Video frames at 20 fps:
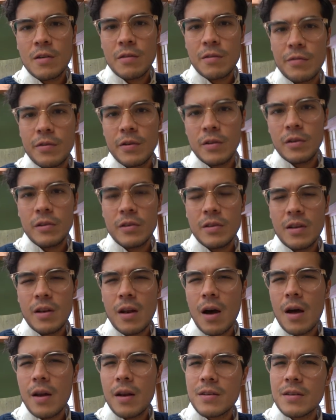filled
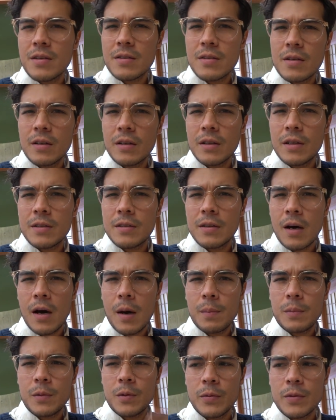and not necessarily
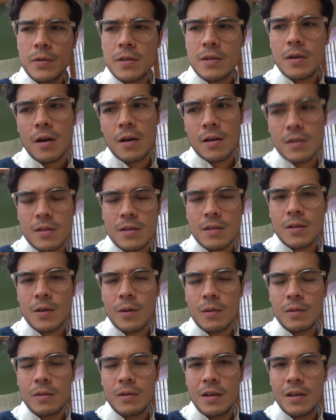topped with sauce.
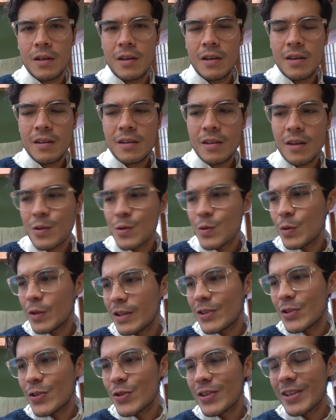So that was
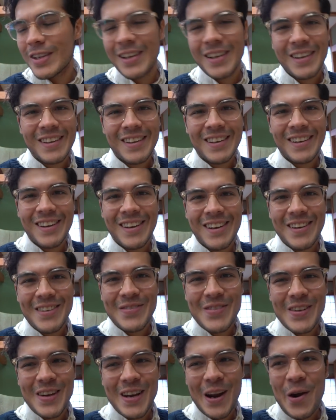really interesting.
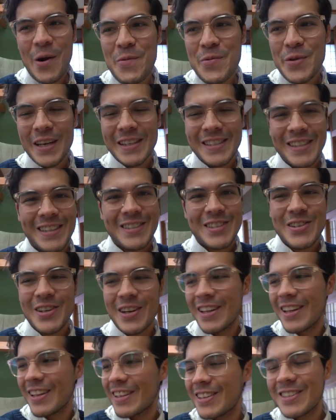Um, and I hope you guys get to
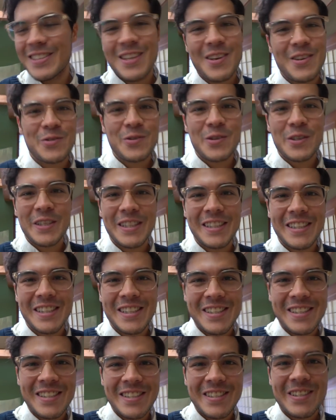try that because that was really
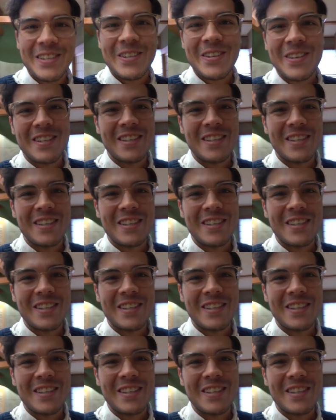delicious too.